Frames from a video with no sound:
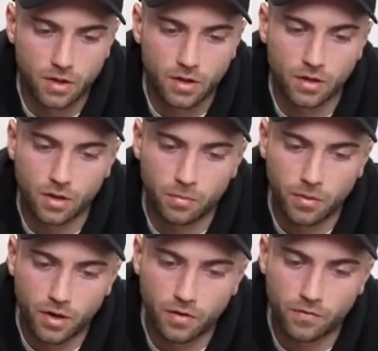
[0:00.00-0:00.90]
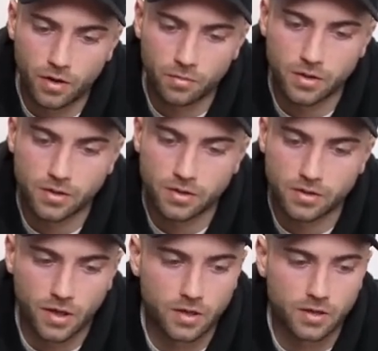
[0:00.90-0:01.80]
The LeBerry family
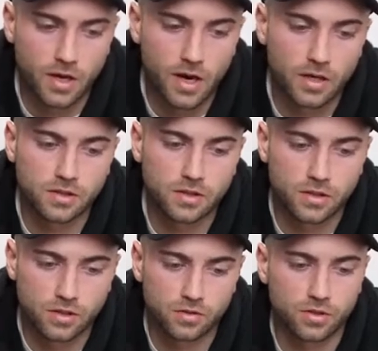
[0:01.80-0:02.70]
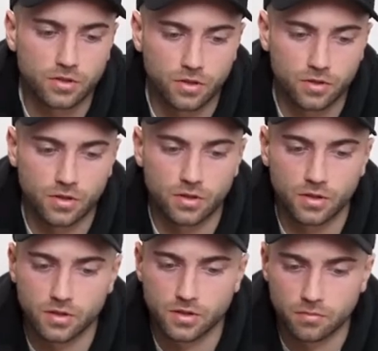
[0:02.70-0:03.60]
decided to ask the district attorney to
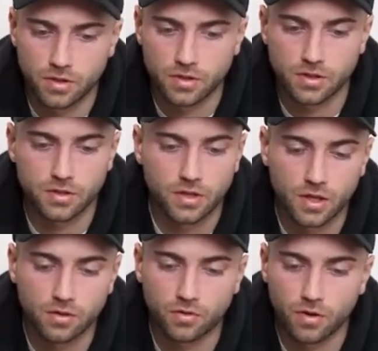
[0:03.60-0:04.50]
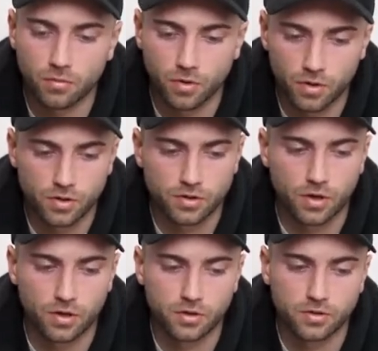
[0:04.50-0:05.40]
dismiss the second-degree murder
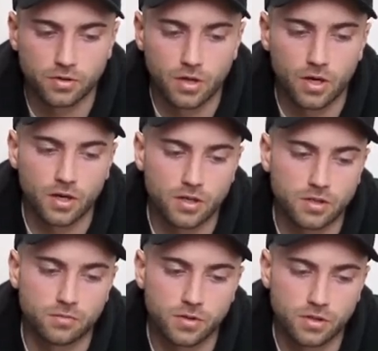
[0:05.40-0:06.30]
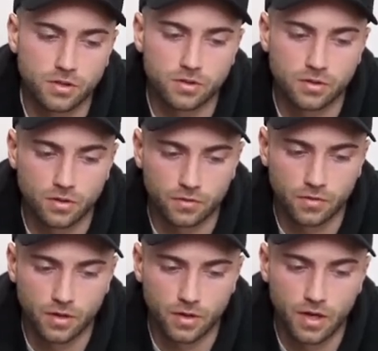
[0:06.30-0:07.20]
charge against Mr.
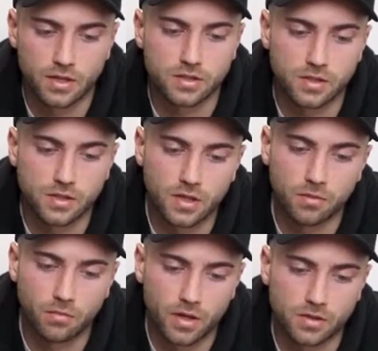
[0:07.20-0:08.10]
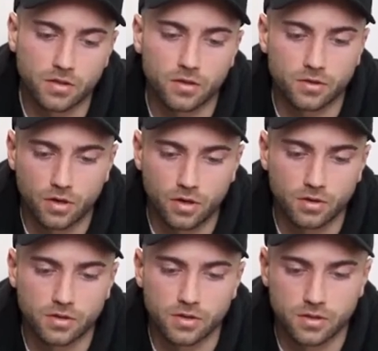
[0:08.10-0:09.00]
Silva and seek a manslaughter
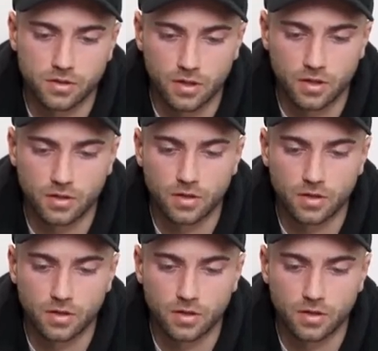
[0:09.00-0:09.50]
charge instead.